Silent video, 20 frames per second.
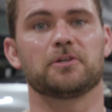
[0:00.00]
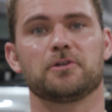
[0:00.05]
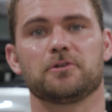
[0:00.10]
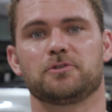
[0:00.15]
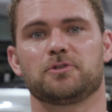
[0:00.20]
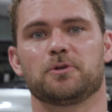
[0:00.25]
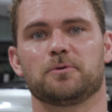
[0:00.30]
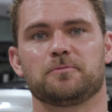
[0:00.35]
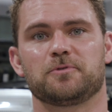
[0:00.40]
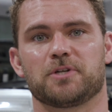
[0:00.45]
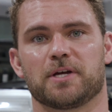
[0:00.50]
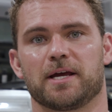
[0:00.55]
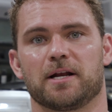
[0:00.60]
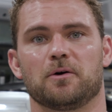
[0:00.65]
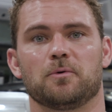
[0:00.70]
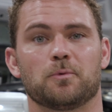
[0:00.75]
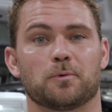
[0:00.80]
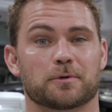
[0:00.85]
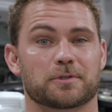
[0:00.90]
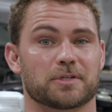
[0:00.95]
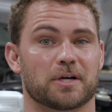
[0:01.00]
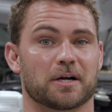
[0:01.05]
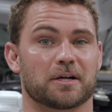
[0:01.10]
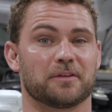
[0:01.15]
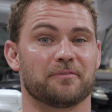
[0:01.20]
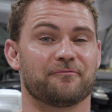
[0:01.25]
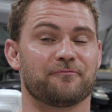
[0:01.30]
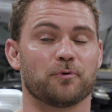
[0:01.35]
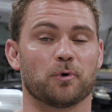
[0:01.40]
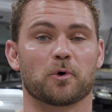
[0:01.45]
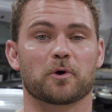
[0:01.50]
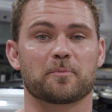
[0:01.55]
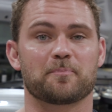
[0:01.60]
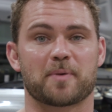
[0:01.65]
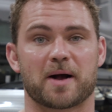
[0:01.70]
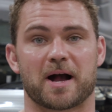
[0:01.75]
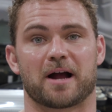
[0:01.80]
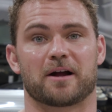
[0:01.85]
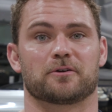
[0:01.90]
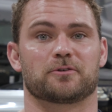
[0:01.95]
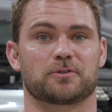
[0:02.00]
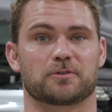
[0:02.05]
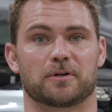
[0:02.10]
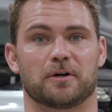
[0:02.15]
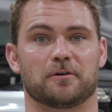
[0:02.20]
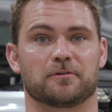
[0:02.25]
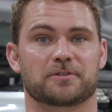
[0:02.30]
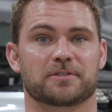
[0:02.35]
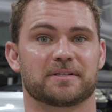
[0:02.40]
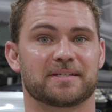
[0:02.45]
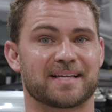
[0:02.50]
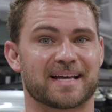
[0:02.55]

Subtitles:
YouTube channel, we're talking Ford Power Strokes.